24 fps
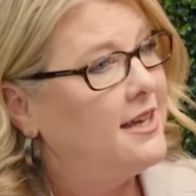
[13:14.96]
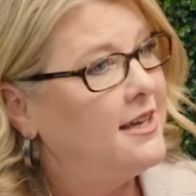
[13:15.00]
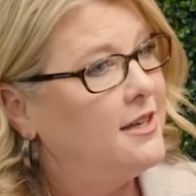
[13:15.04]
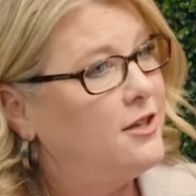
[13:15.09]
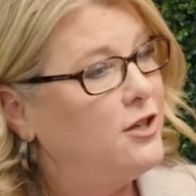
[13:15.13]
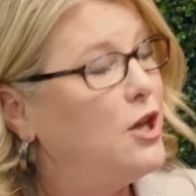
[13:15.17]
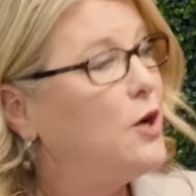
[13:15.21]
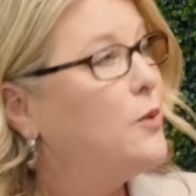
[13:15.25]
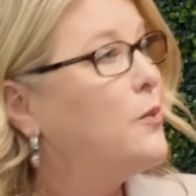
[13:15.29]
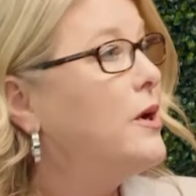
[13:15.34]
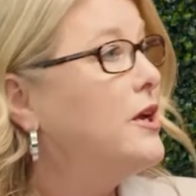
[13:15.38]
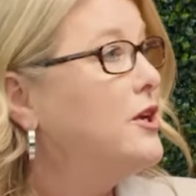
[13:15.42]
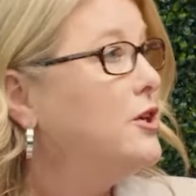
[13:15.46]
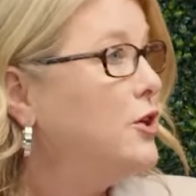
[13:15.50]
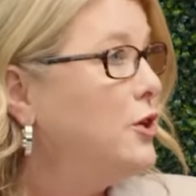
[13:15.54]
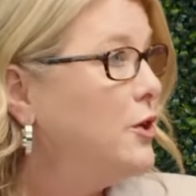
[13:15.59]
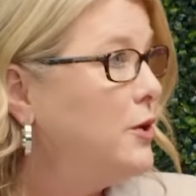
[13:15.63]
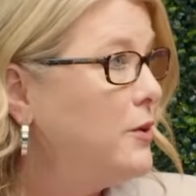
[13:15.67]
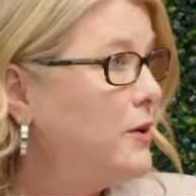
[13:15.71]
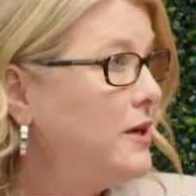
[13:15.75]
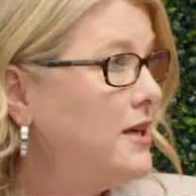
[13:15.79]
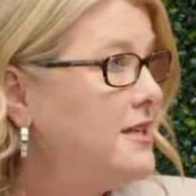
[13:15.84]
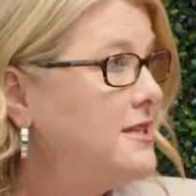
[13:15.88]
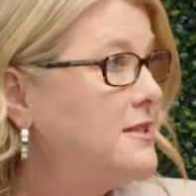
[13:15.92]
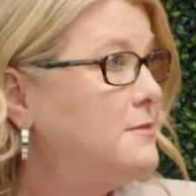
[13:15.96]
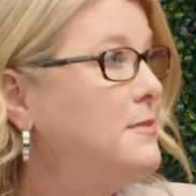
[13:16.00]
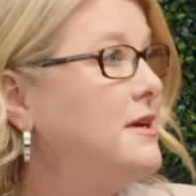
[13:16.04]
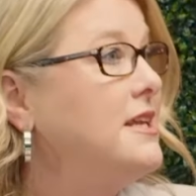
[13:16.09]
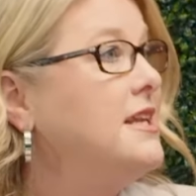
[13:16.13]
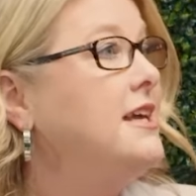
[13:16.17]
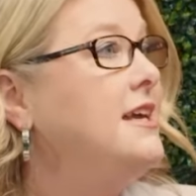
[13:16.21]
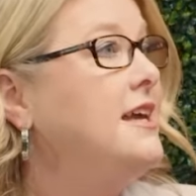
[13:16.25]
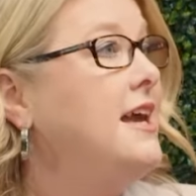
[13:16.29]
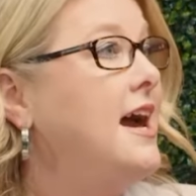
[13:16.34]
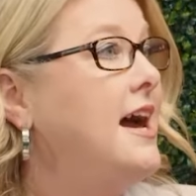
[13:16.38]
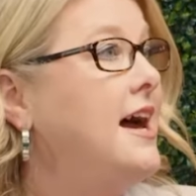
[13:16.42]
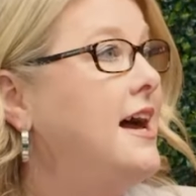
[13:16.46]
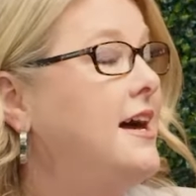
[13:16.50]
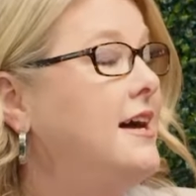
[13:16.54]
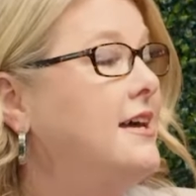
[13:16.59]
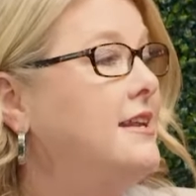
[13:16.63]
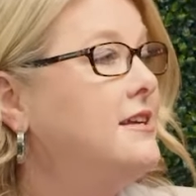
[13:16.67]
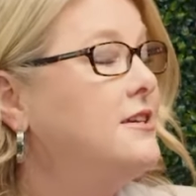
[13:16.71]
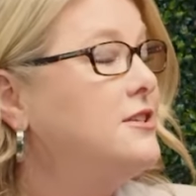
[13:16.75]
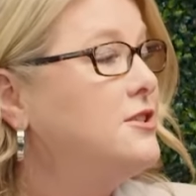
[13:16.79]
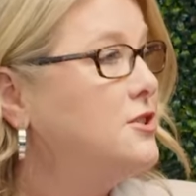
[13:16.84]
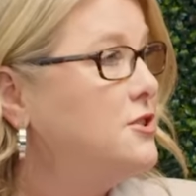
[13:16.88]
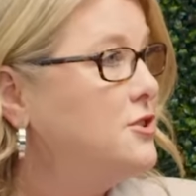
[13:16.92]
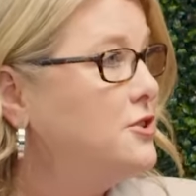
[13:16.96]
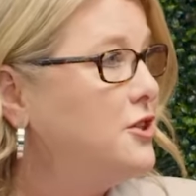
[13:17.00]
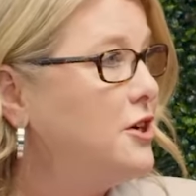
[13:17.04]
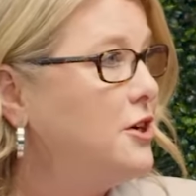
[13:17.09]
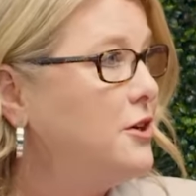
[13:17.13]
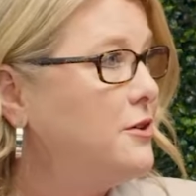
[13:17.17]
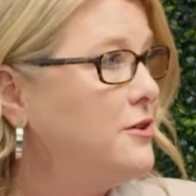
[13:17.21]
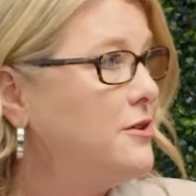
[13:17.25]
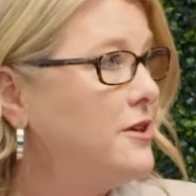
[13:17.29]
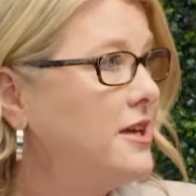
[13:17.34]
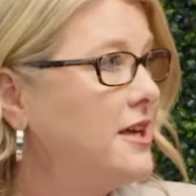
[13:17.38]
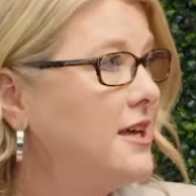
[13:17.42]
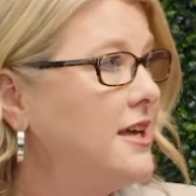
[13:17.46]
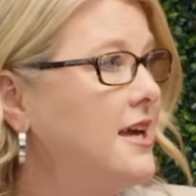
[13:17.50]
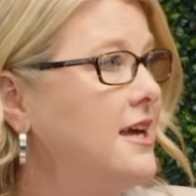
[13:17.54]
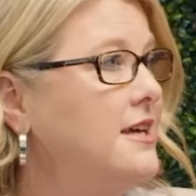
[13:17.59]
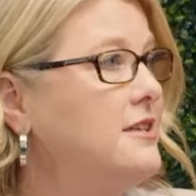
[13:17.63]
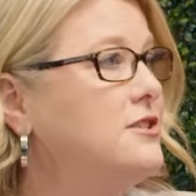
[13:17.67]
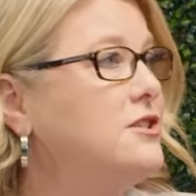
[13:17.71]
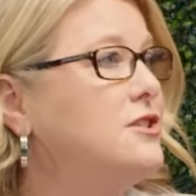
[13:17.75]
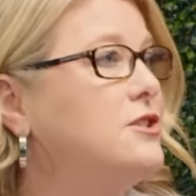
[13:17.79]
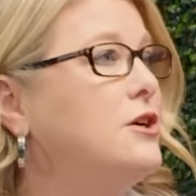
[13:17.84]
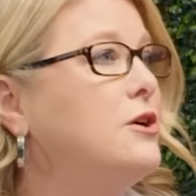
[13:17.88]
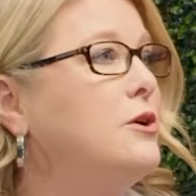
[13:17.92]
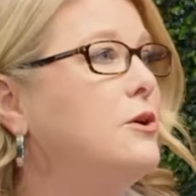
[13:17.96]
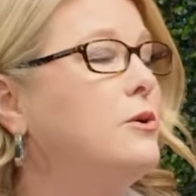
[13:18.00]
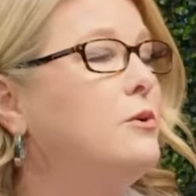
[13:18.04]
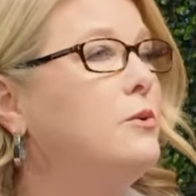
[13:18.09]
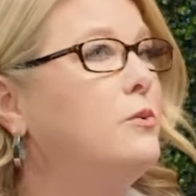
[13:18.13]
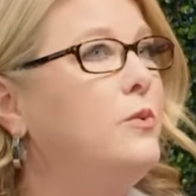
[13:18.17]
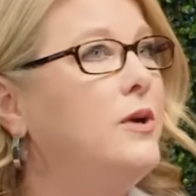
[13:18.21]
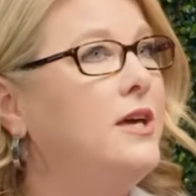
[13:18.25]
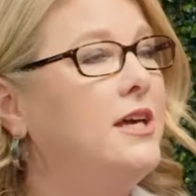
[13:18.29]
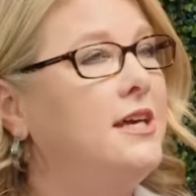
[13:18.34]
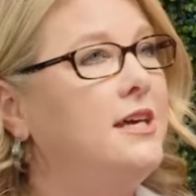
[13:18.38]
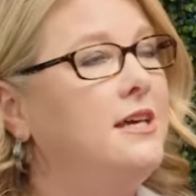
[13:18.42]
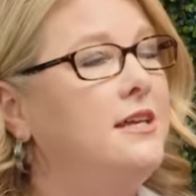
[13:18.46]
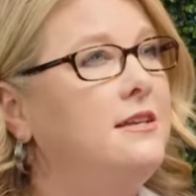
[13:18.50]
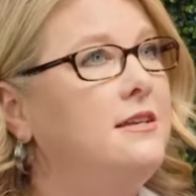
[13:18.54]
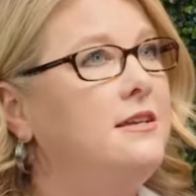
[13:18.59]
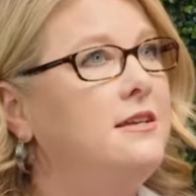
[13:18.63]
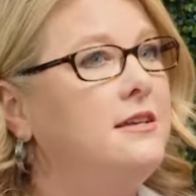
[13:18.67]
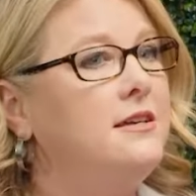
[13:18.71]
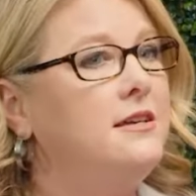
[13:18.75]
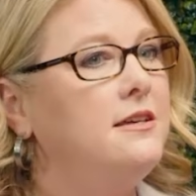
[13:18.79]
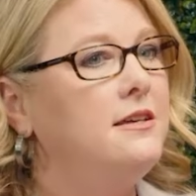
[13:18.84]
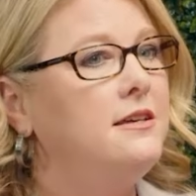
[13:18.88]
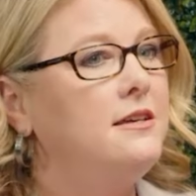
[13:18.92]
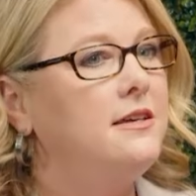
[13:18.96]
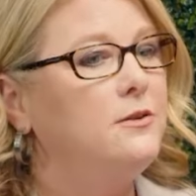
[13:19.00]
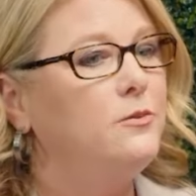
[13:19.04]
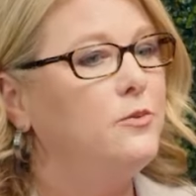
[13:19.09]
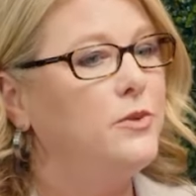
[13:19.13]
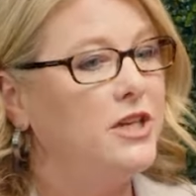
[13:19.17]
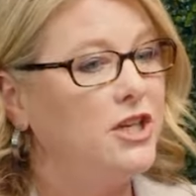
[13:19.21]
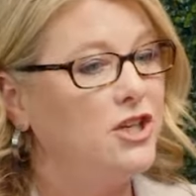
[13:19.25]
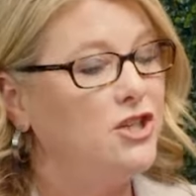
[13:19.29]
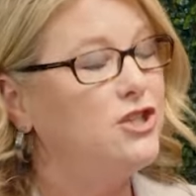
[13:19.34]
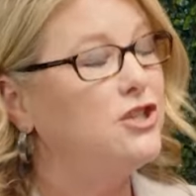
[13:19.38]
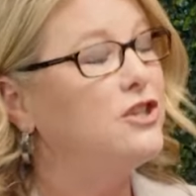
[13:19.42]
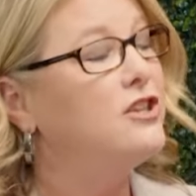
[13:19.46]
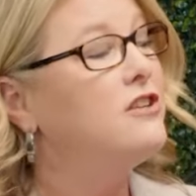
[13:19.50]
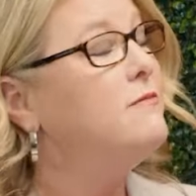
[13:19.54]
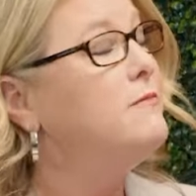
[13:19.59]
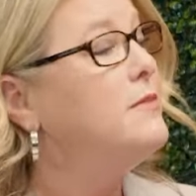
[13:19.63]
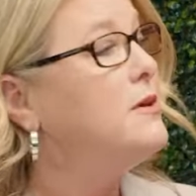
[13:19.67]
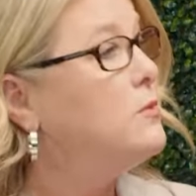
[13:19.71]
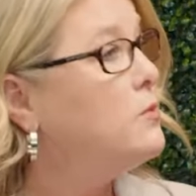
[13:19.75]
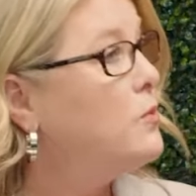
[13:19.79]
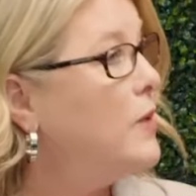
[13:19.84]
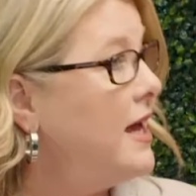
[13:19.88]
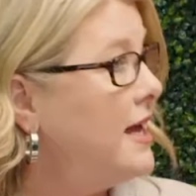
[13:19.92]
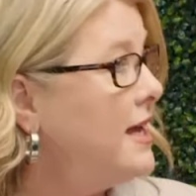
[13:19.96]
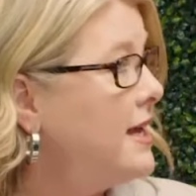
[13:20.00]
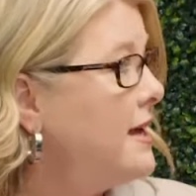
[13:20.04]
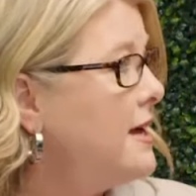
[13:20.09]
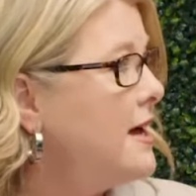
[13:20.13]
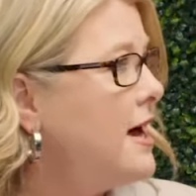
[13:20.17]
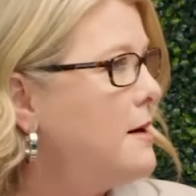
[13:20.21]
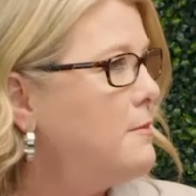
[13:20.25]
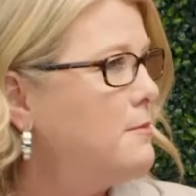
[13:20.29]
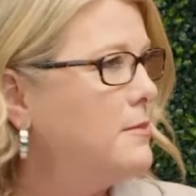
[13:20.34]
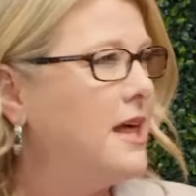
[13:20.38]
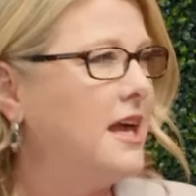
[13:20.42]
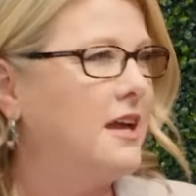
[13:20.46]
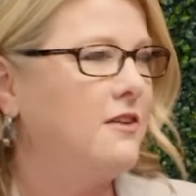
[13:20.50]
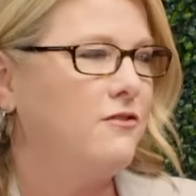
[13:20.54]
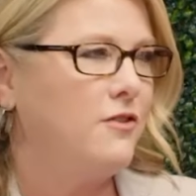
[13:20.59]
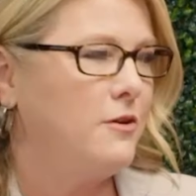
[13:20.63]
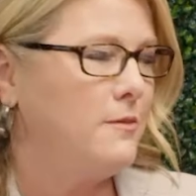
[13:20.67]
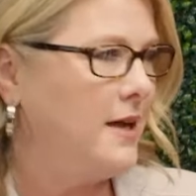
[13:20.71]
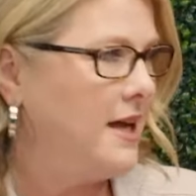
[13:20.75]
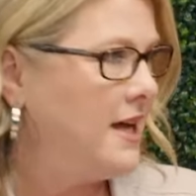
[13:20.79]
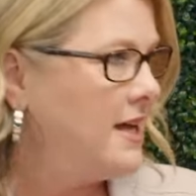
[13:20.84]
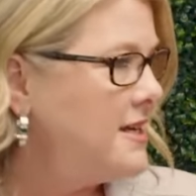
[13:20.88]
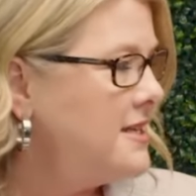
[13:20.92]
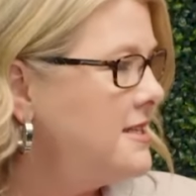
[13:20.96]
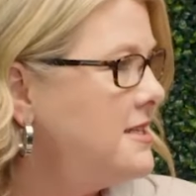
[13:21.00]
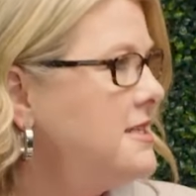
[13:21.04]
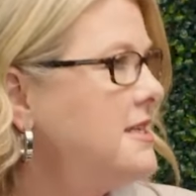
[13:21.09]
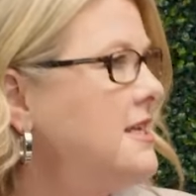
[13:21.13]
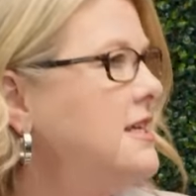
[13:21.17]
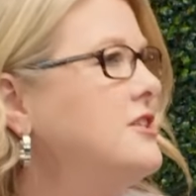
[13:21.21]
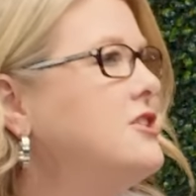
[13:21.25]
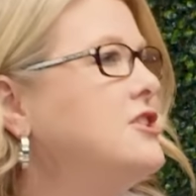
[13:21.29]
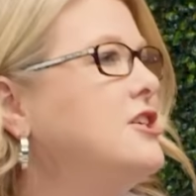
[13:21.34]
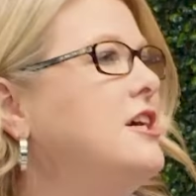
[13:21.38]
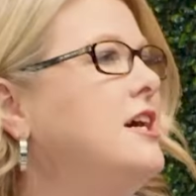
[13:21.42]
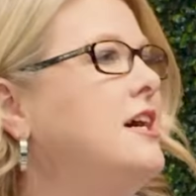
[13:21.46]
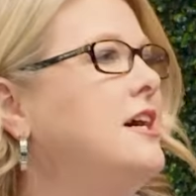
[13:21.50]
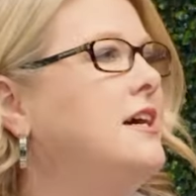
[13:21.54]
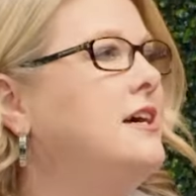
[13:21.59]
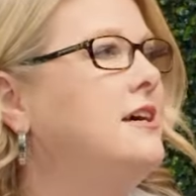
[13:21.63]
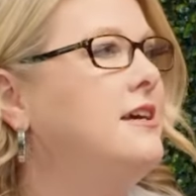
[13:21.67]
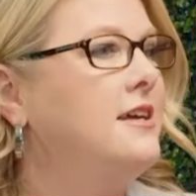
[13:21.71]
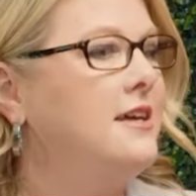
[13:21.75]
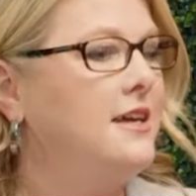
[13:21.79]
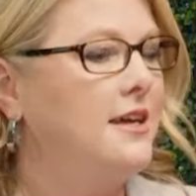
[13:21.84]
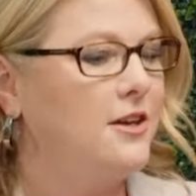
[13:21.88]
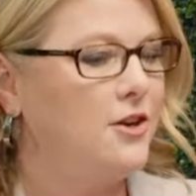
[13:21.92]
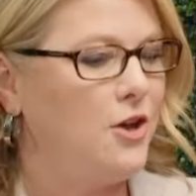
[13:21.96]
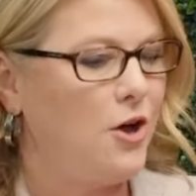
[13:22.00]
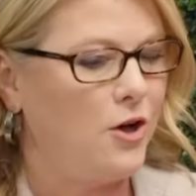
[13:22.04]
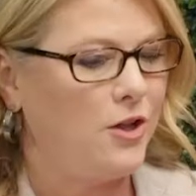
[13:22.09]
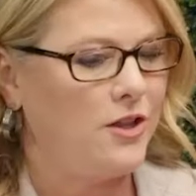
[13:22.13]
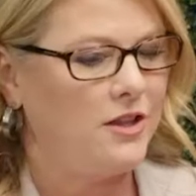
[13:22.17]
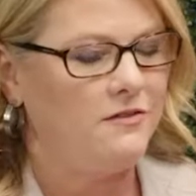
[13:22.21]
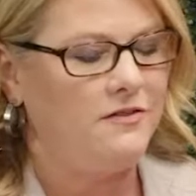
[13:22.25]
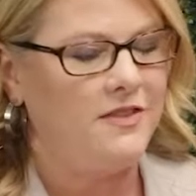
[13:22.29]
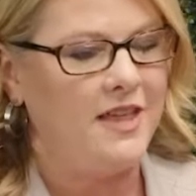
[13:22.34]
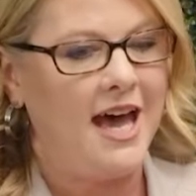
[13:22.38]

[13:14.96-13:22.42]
no one knew it, but he had a stroke. And so when when he should have been waking up like from anesthesia and all of